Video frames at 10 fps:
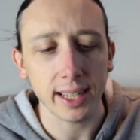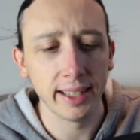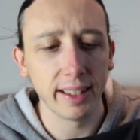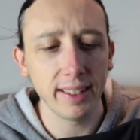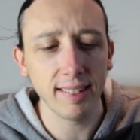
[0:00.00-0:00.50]

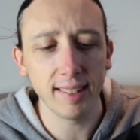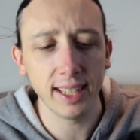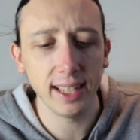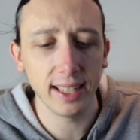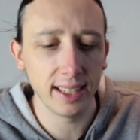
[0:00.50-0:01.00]
Now this
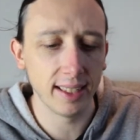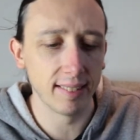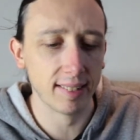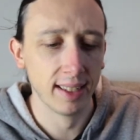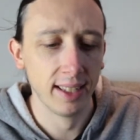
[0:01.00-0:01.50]

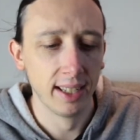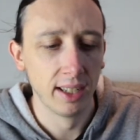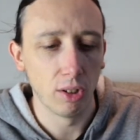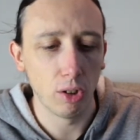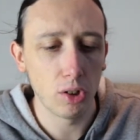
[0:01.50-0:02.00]
is
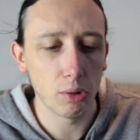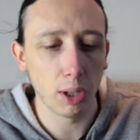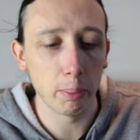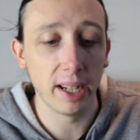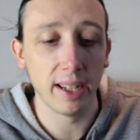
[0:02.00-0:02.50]
Under
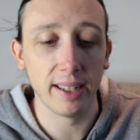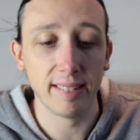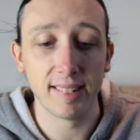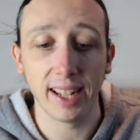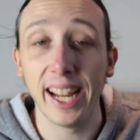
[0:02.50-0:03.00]

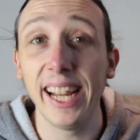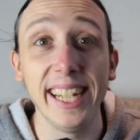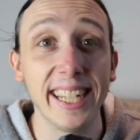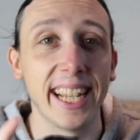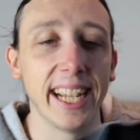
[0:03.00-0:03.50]
Armour's
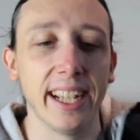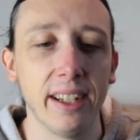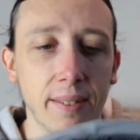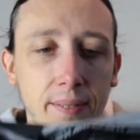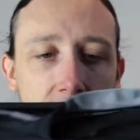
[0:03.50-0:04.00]
heat gear,
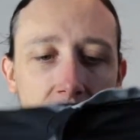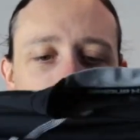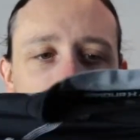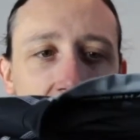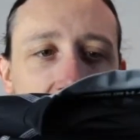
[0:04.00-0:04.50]

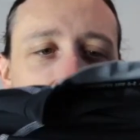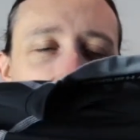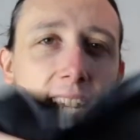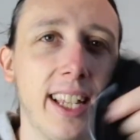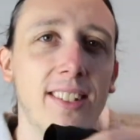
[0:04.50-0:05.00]

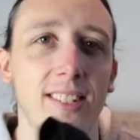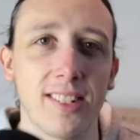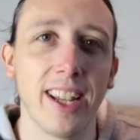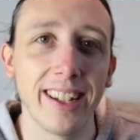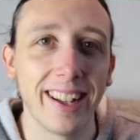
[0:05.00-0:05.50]
and
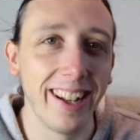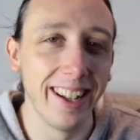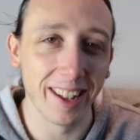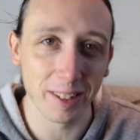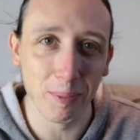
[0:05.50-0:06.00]
technically
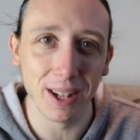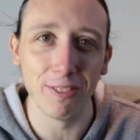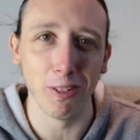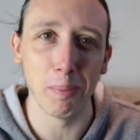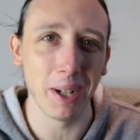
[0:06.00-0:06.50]
that's meant
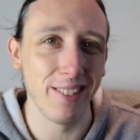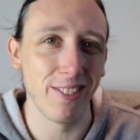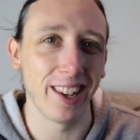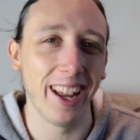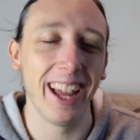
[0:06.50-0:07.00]
for a
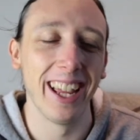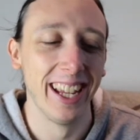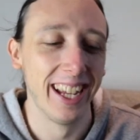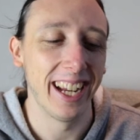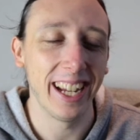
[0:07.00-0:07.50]
base layer
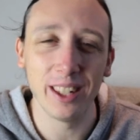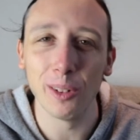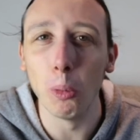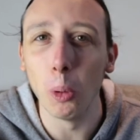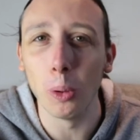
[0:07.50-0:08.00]
in the
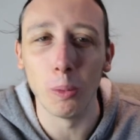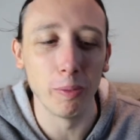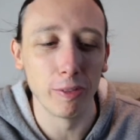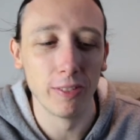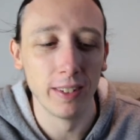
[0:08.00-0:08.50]

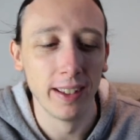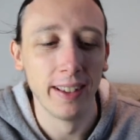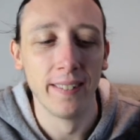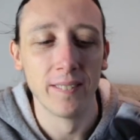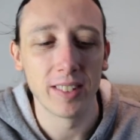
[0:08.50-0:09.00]
warmth.
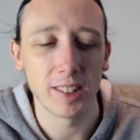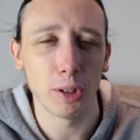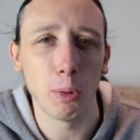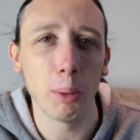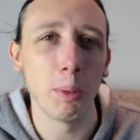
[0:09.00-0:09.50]

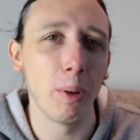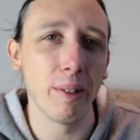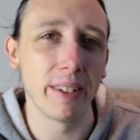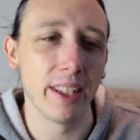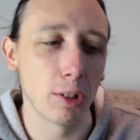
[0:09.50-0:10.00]
So why am I
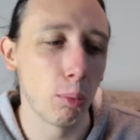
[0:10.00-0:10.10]
wearing this?